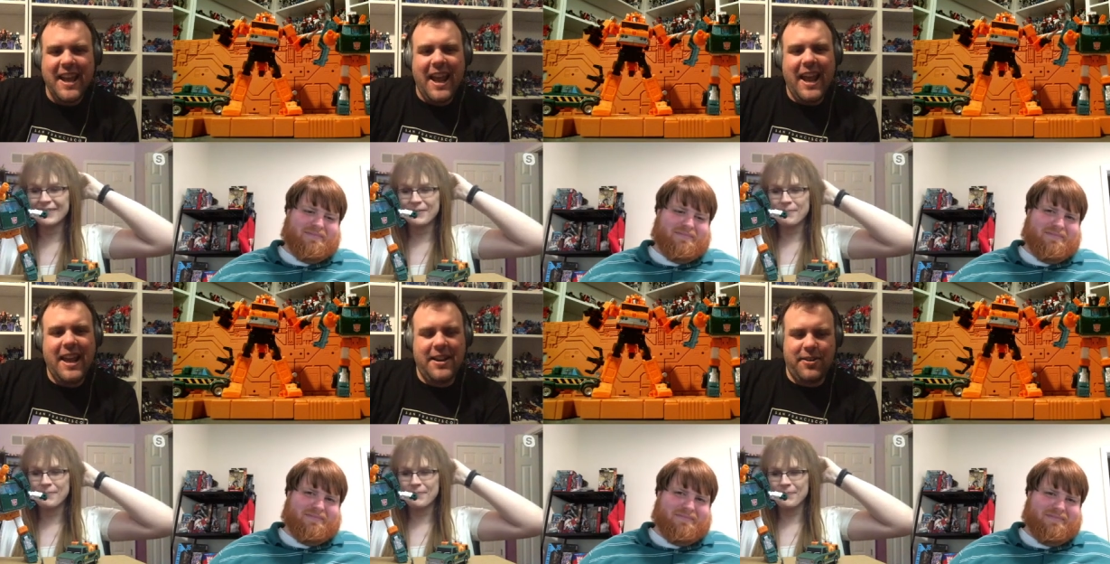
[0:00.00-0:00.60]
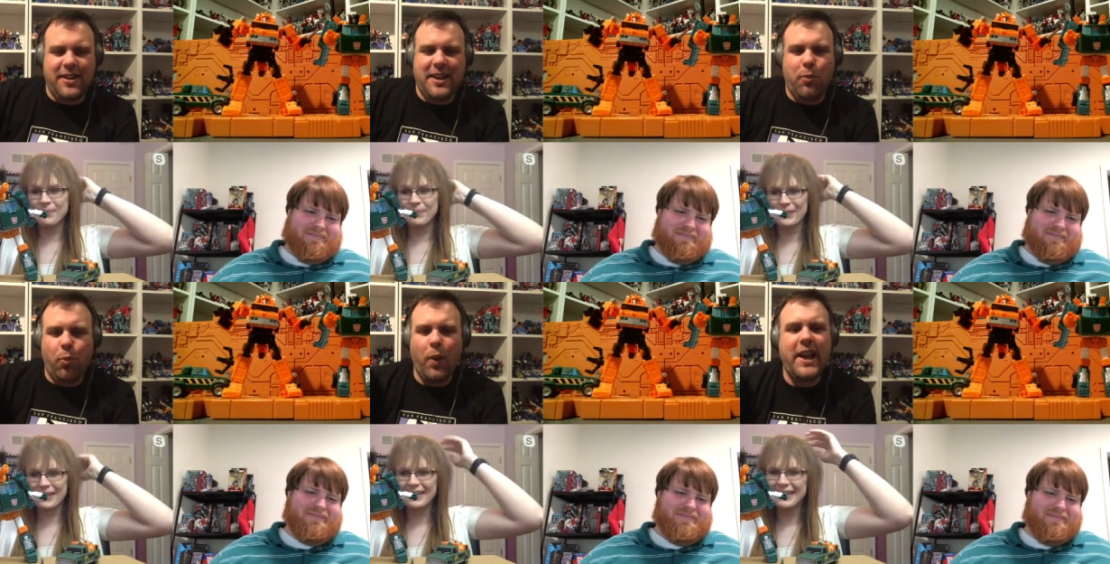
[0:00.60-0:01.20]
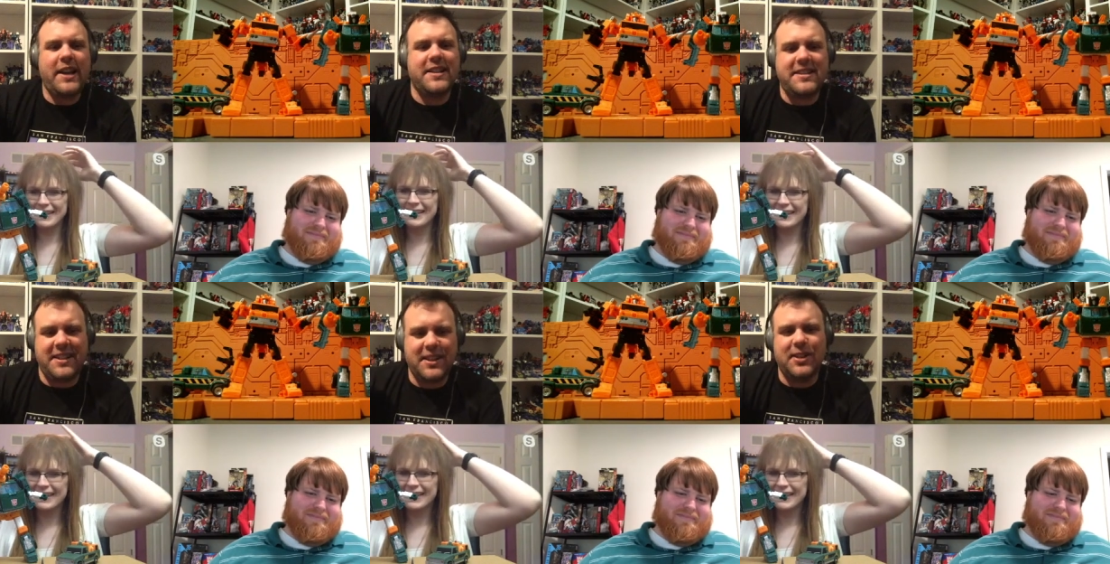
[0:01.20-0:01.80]
Speaker 1: and you're like, wait
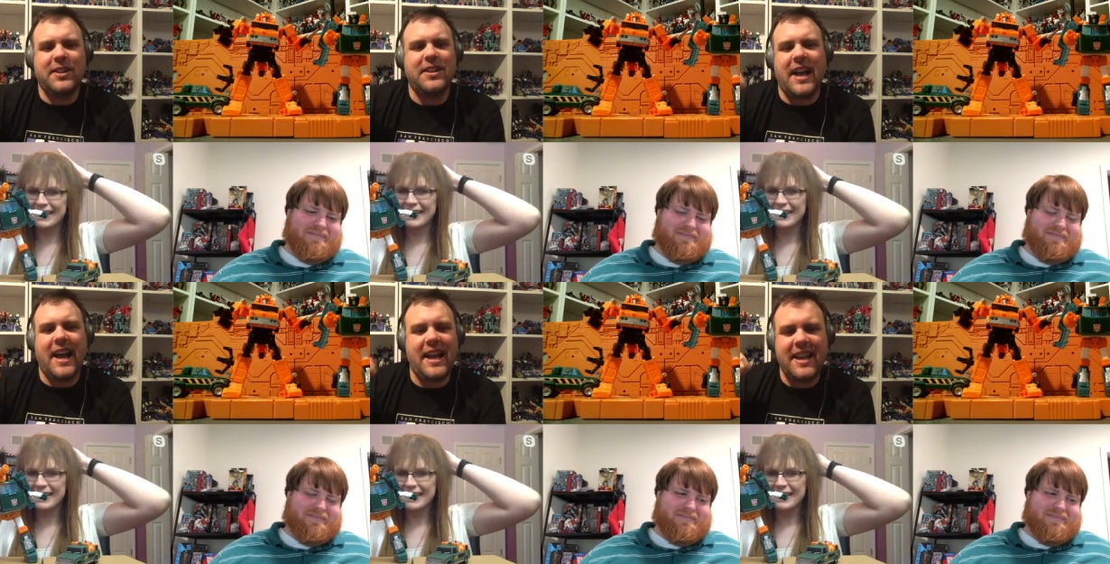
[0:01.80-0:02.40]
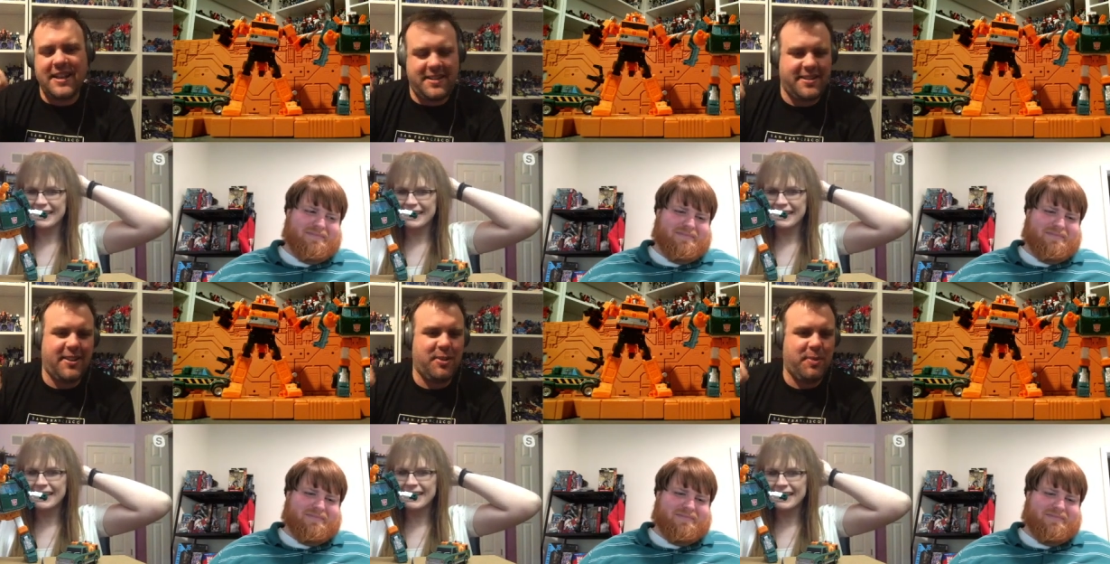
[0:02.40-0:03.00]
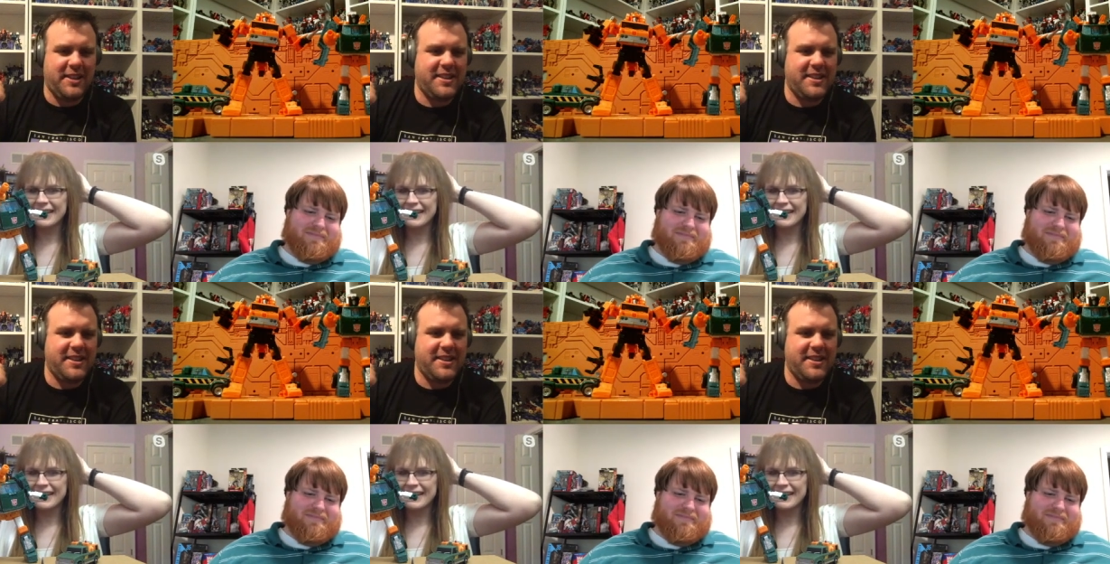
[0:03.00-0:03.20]
until I talk about